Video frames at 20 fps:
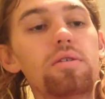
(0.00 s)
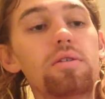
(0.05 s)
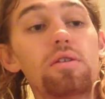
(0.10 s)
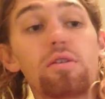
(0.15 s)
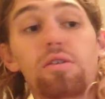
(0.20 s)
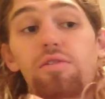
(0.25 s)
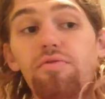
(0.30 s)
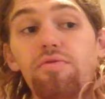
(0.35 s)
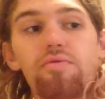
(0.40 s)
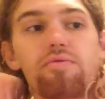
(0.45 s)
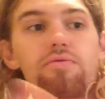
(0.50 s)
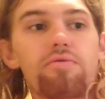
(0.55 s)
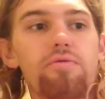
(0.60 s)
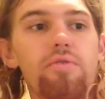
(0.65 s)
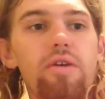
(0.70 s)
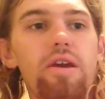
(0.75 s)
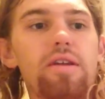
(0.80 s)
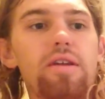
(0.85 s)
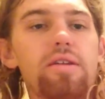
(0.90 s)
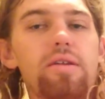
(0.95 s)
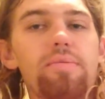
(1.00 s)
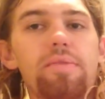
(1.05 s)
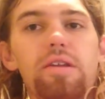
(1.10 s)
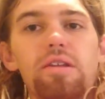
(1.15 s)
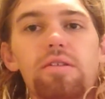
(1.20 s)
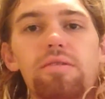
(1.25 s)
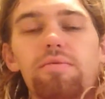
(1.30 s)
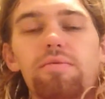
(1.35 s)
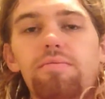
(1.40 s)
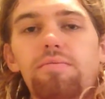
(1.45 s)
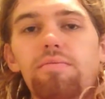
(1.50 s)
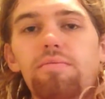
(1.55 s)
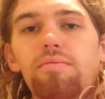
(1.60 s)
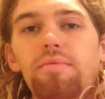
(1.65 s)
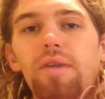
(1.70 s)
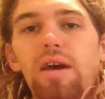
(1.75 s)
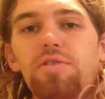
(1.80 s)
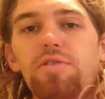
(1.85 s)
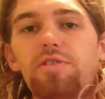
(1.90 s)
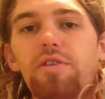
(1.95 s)
looks great. I mean,
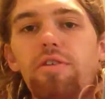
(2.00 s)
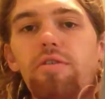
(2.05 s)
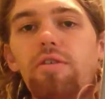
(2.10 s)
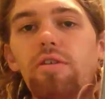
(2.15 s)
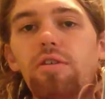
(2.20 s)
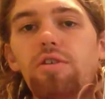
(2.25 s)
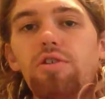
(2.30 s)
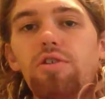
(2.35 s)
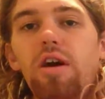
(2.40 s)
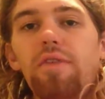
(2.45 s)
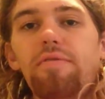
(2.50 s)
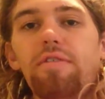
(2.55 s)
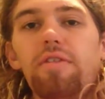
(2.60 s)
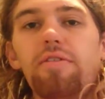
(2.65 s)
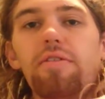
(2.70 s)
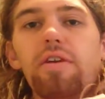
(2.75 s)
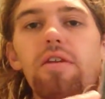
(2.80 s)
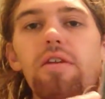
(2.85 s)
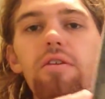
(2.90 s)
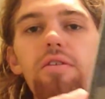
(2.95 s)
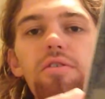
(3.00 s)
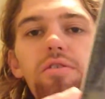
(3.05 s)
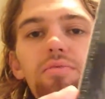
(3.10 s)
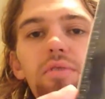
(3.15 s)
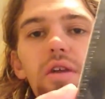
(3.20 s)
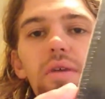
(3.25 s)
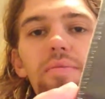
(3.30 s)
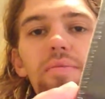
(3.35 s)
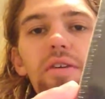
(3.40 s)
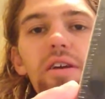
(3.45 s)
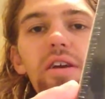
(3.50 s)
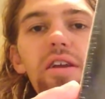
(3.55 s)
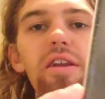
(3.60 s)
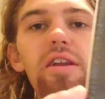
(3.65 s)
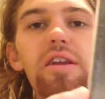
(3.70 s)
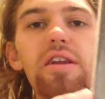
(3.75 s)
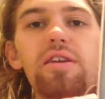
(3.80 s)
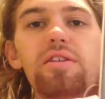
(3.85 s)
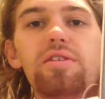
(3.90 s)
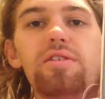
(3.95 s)
Massacre at a drive-in theater is what I'm thinking
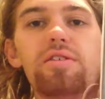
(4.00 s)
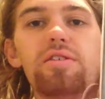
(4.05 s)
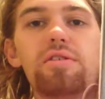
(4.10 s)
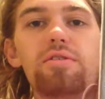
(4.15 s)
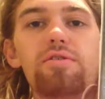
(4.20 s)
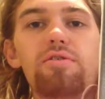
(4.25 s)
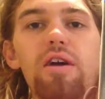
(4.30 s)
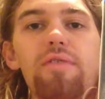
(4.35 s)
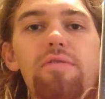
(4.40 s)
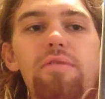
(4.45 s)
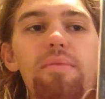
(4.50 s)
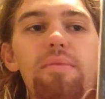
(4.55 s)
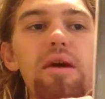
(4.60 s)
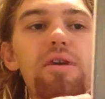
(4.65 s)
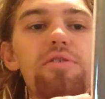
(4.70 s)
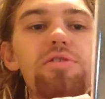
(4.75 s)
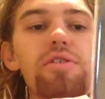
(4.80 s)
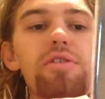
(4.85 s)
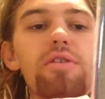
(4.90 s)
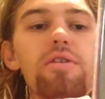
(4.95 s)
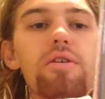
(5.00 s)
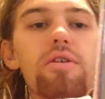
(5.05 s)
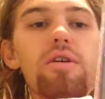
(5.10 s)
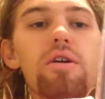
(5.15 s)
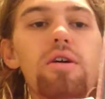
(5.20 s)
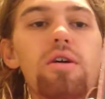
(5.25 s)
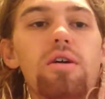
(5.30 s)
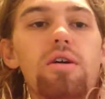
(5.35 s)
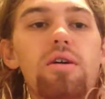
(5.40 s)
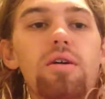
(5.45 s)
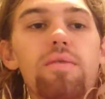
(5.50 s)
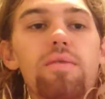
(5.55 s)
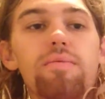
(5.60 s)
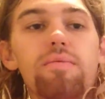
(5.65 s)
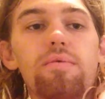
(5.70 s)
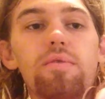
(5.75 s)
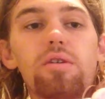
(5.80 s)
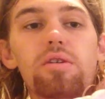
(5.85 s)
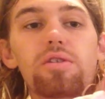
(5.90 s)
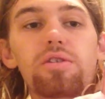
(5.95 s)
it is. Drive-in Massacre.
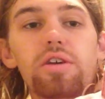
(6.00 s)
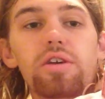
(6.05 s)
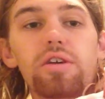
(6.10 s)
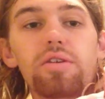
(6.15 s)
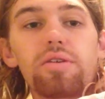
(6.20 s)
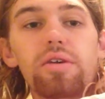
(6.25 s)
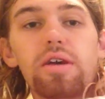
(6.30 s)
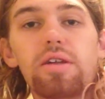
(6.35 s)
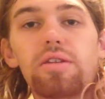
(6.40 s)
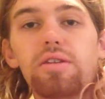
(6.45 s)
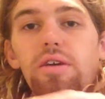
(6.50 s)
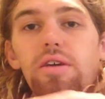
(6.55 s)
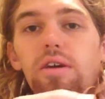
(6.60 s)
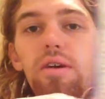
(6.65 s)
Looks like you get